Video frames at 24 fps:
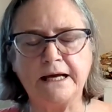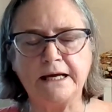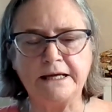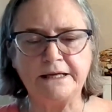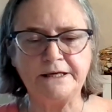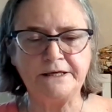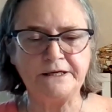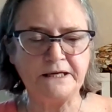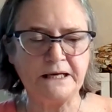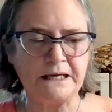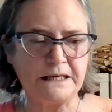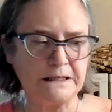
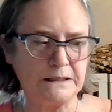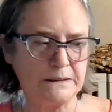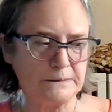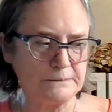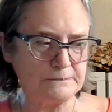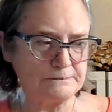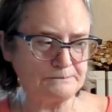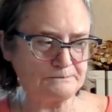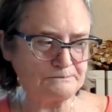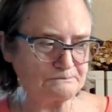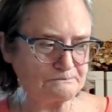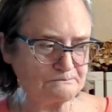
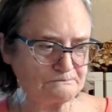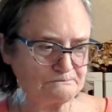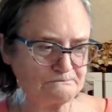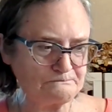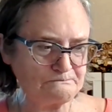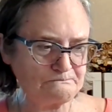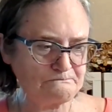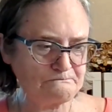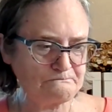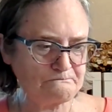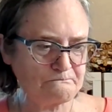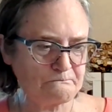on
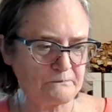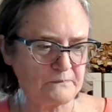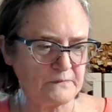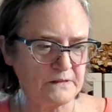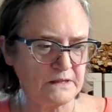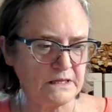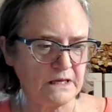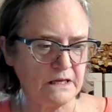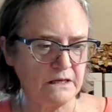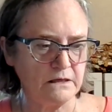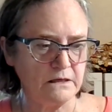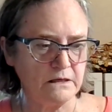
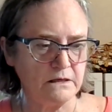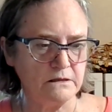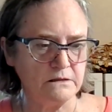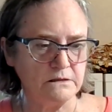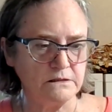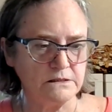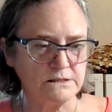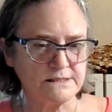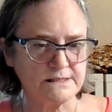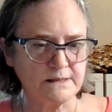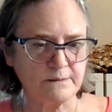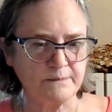
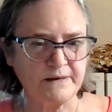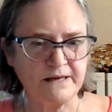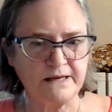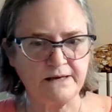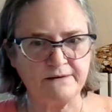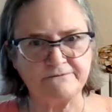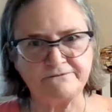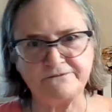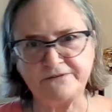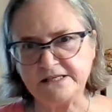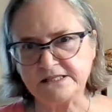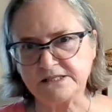
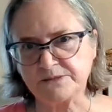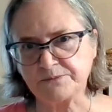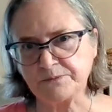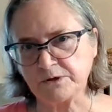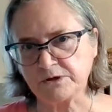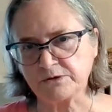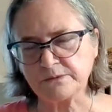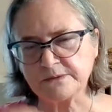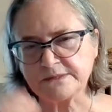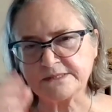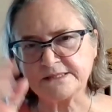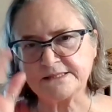somebody on
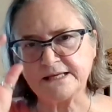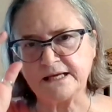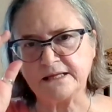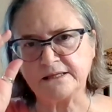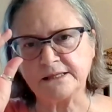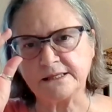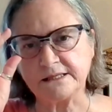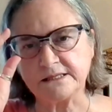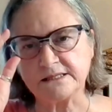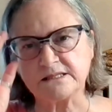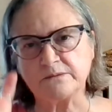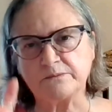Facebook was
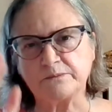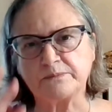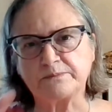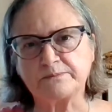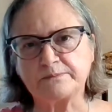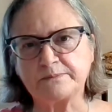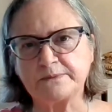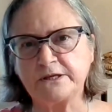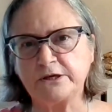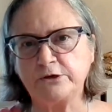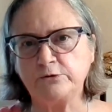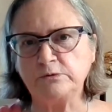selling some
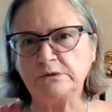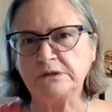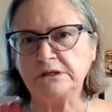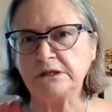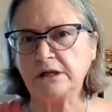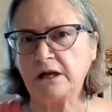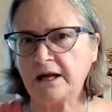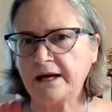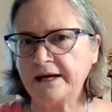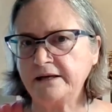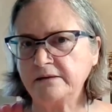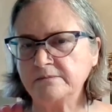cute
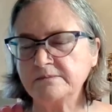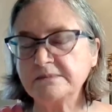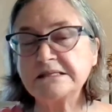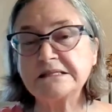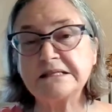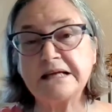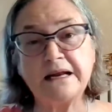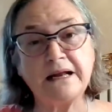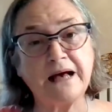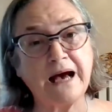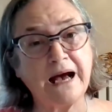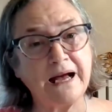little
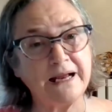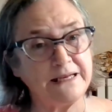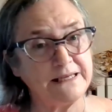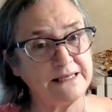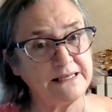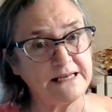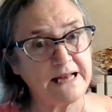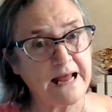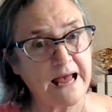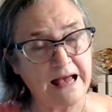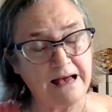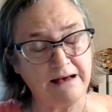items that I
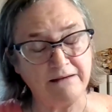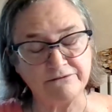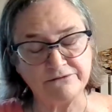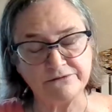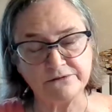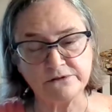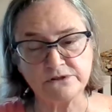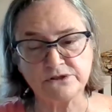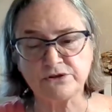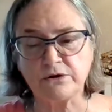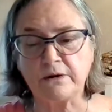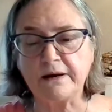didn't have,
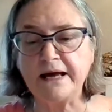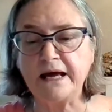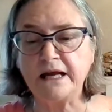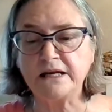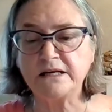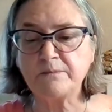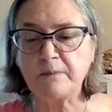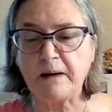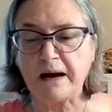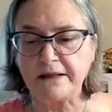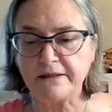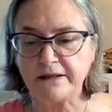so I
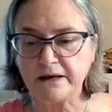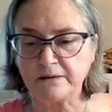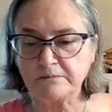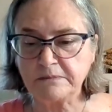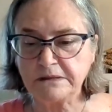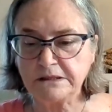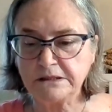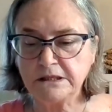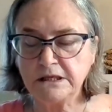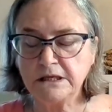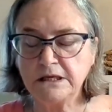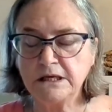had to buy
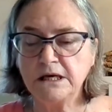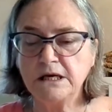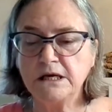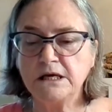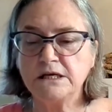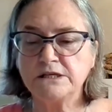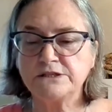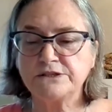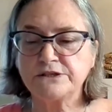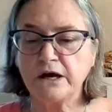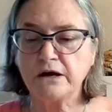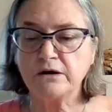them.
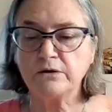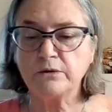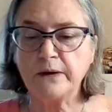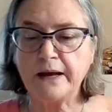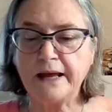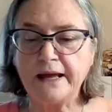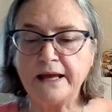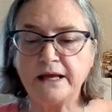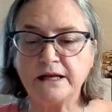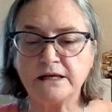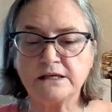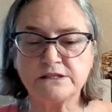
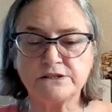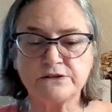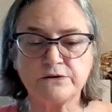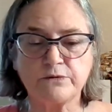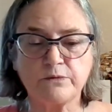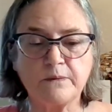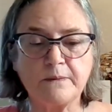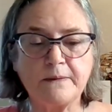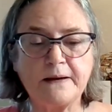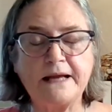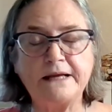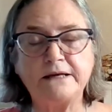So, and as
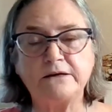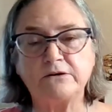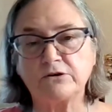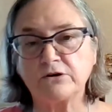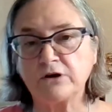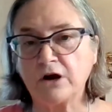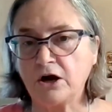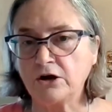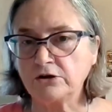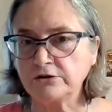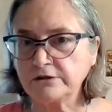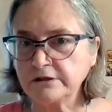a
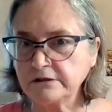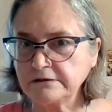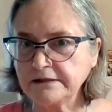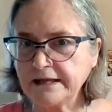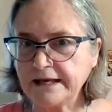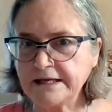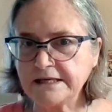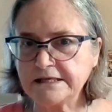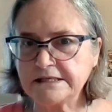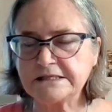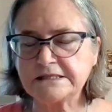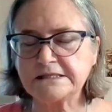reminder, all the
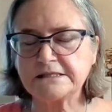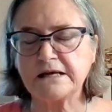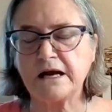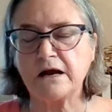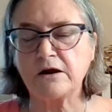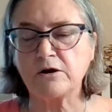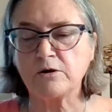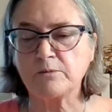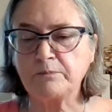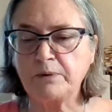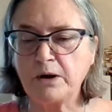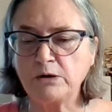links
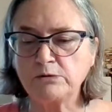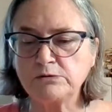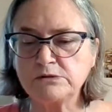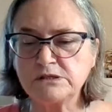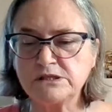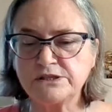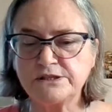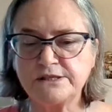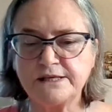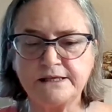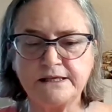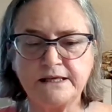are
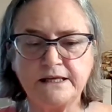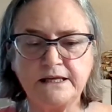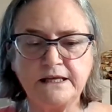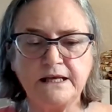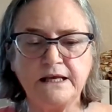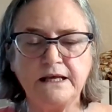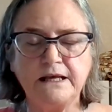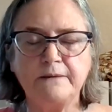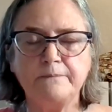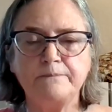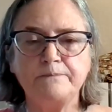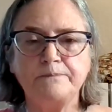
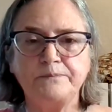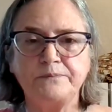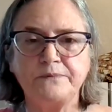posted